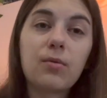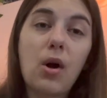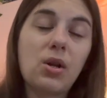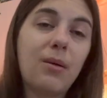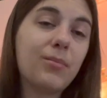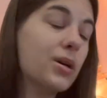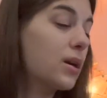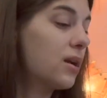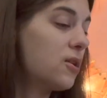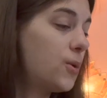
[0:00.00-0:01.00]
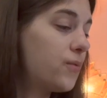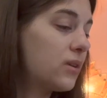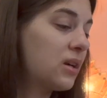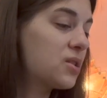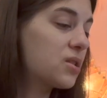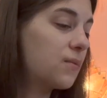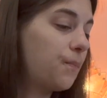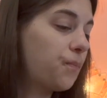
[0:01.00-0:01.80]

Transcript: Wrong Number universe,